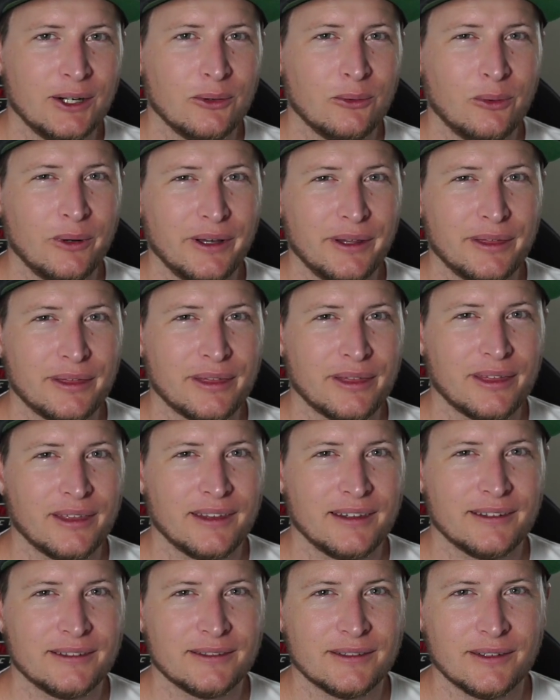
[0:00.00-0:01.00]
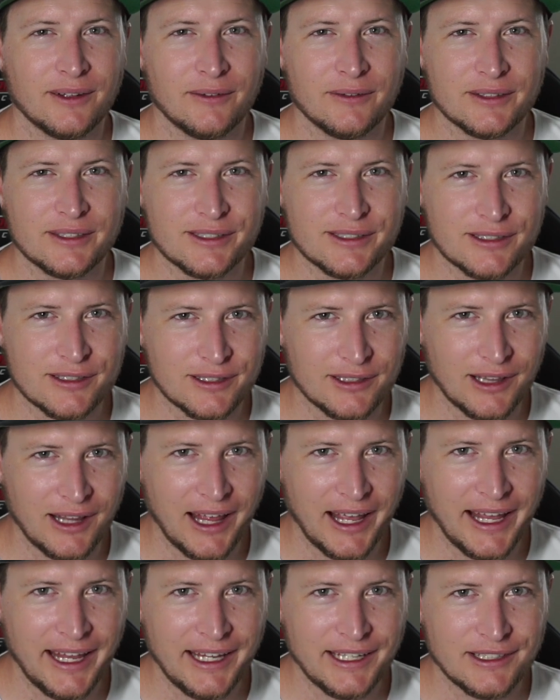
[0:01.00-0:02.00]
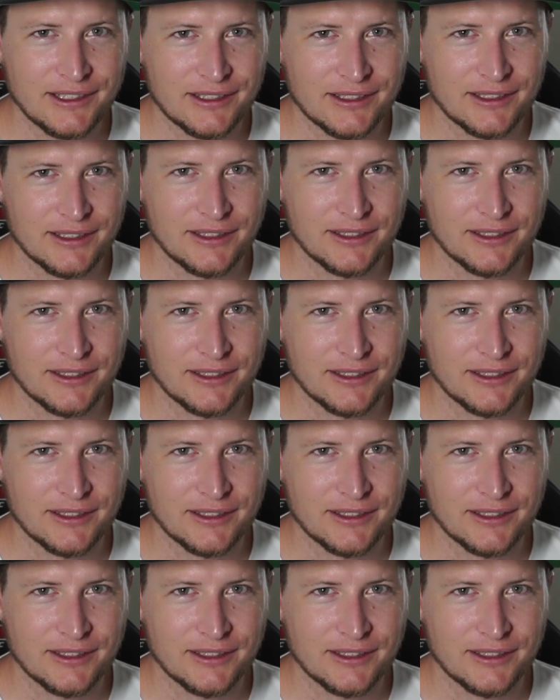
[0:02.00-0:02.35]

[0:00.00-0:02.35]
with slight